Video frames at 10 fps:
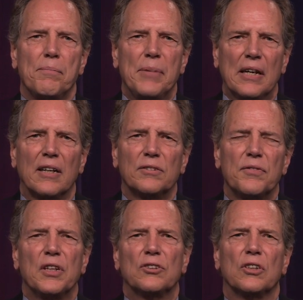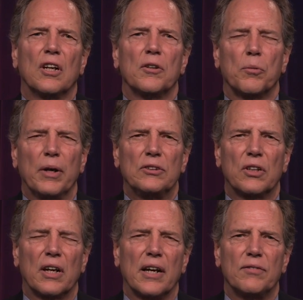Because of this and other ways
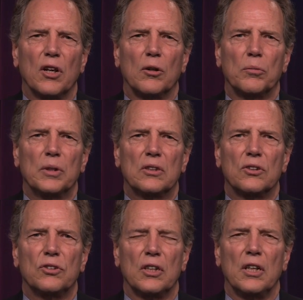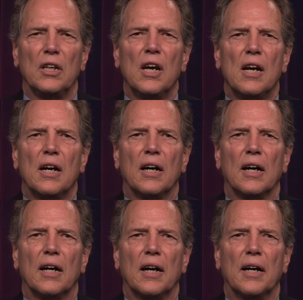that I've dealt with the city,
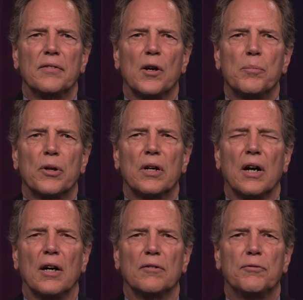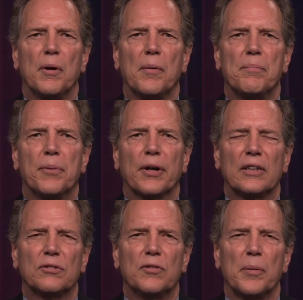a number of
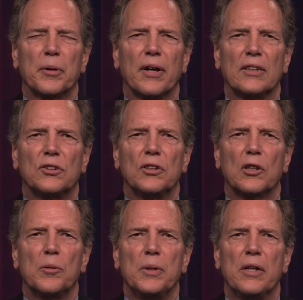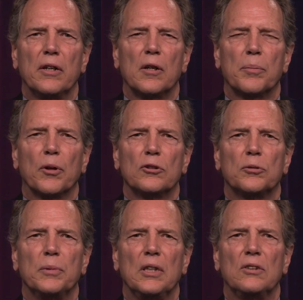progressive Democrats in the community
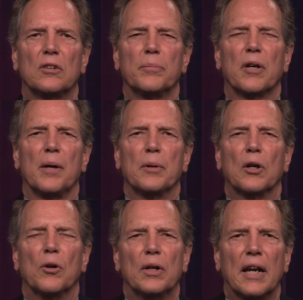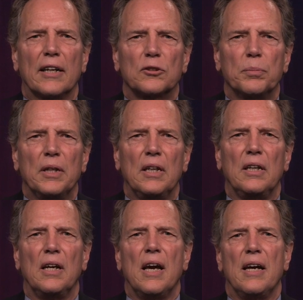approached me some time ago and asked
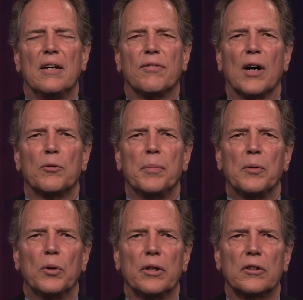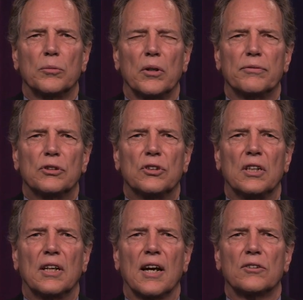me if I would be willing to run for
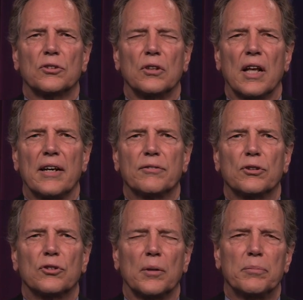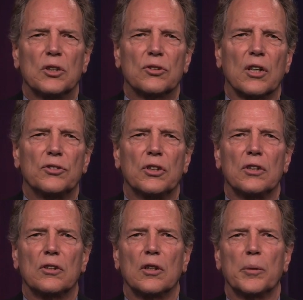city council. After some
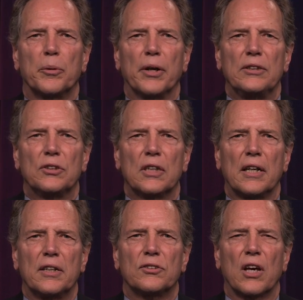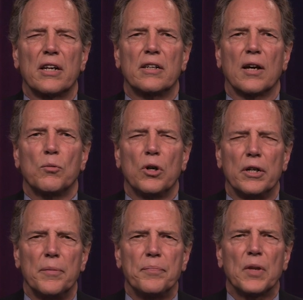discussion and deliberation, I decided I would.